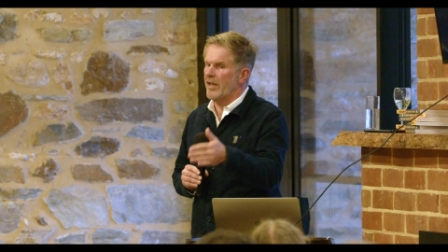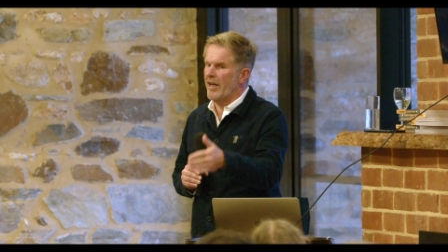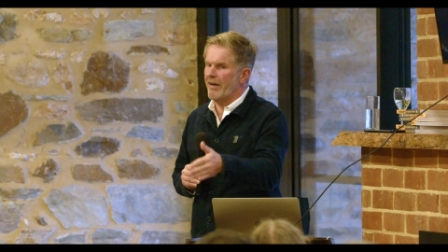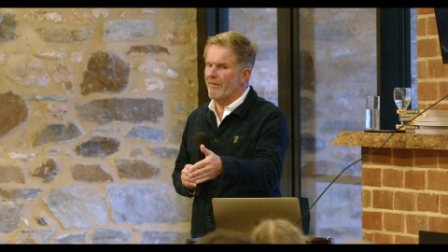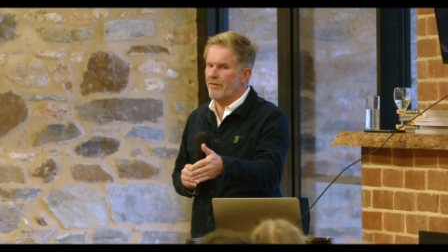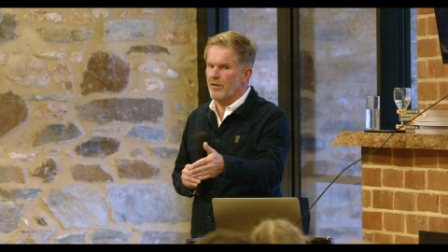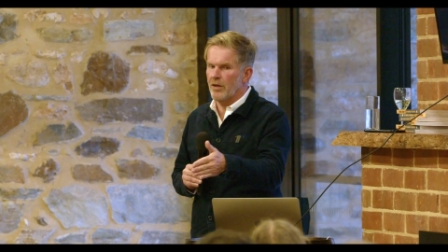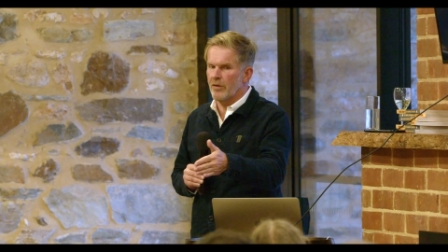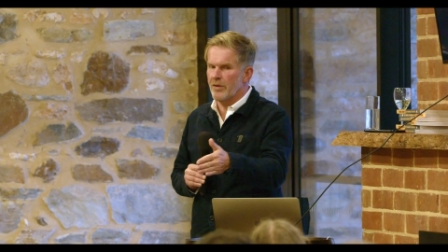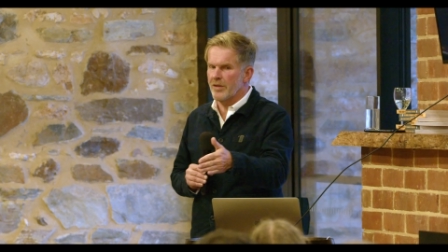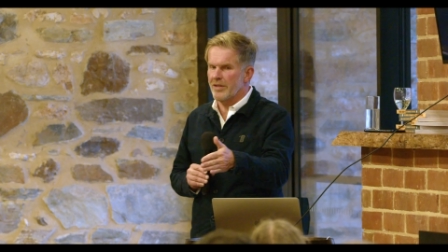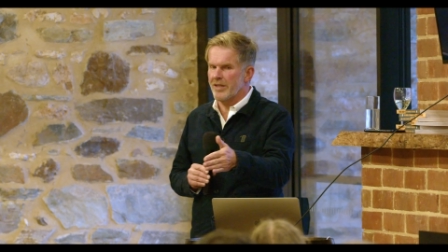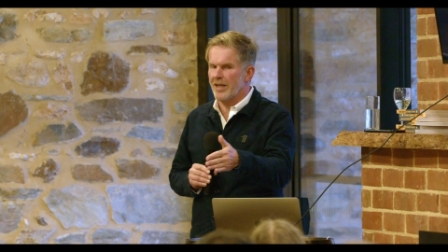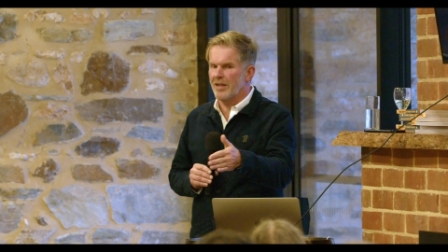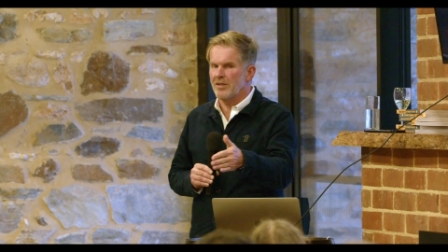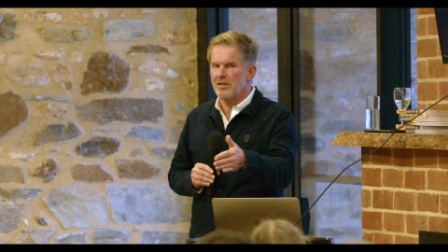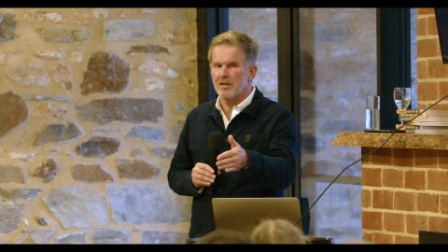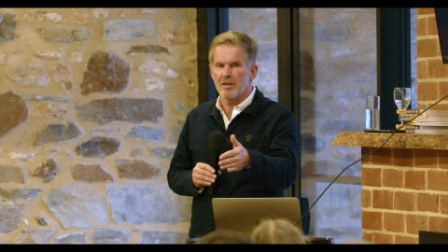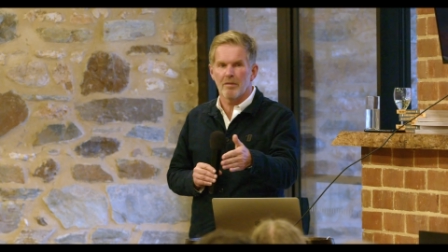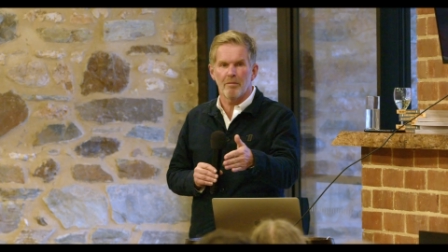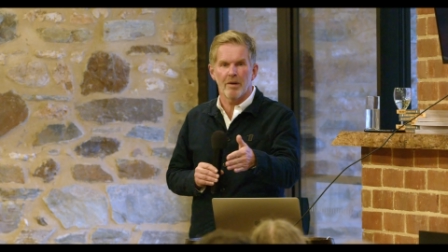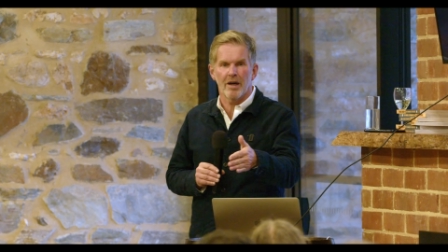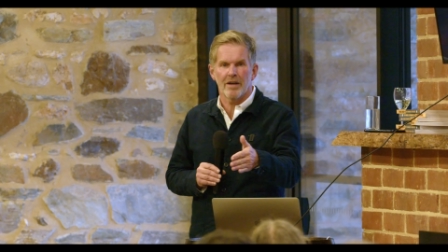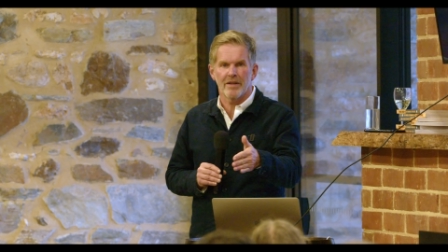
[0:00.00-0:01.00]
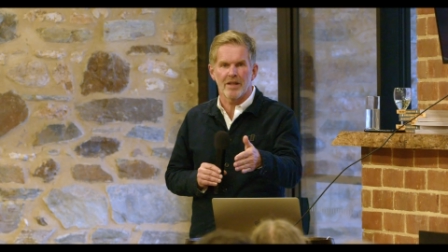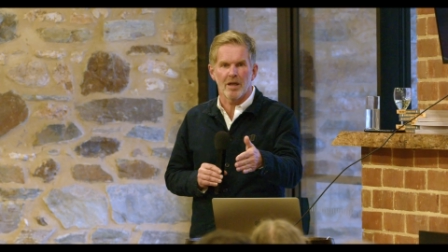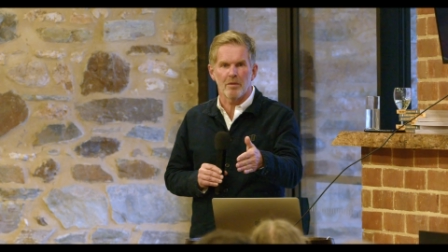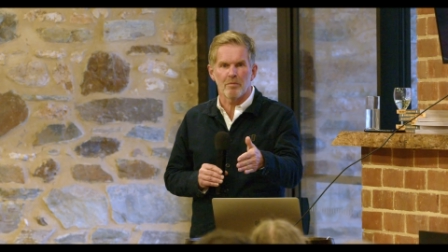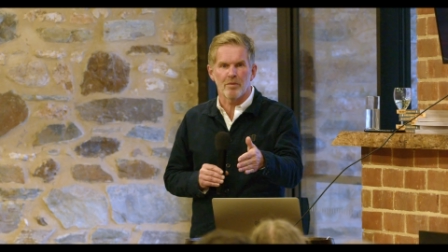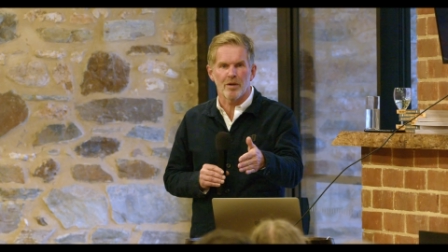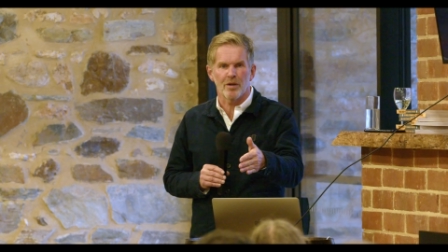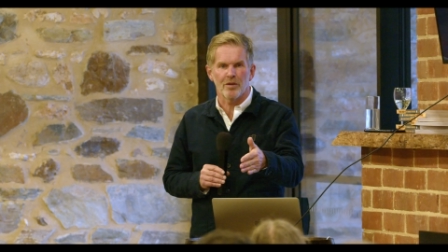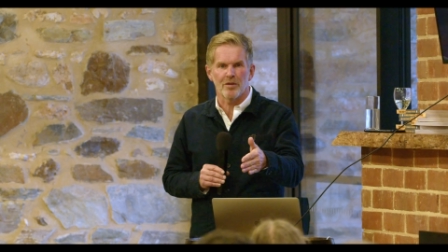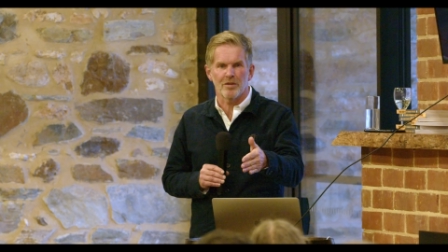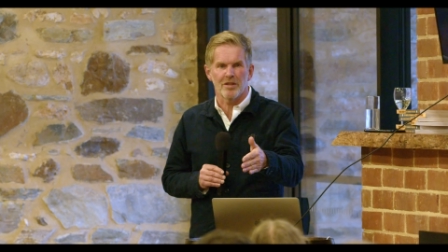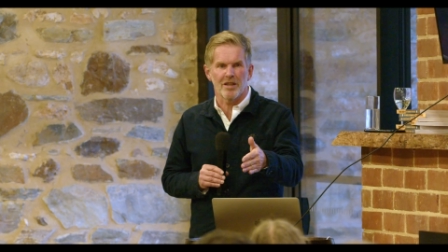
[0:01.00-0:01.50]
have no intention of buying that
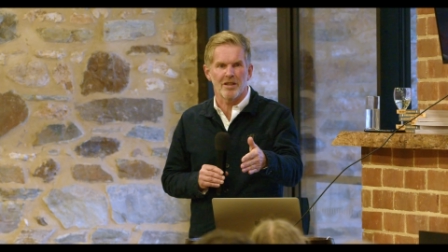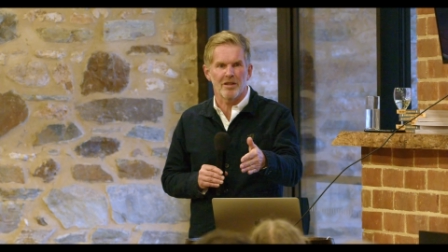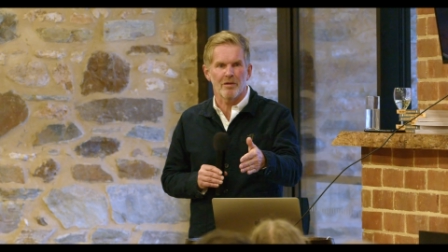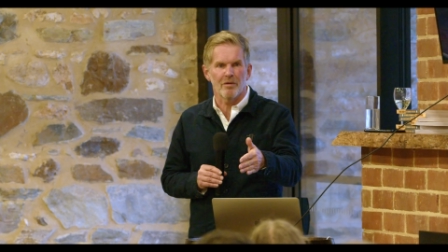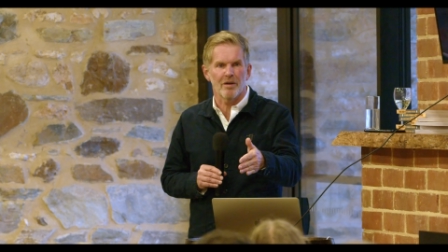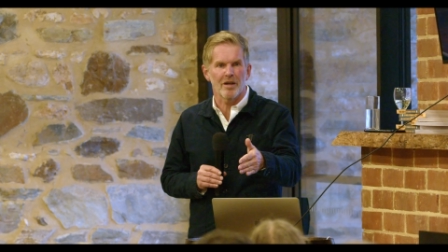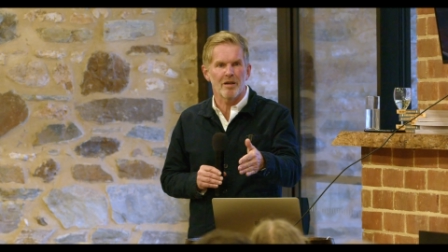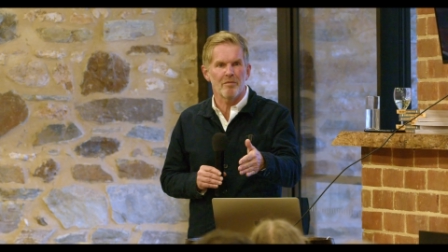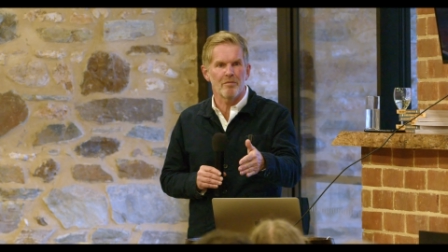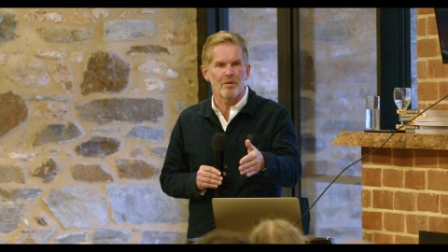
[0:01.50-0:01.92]
product anyway,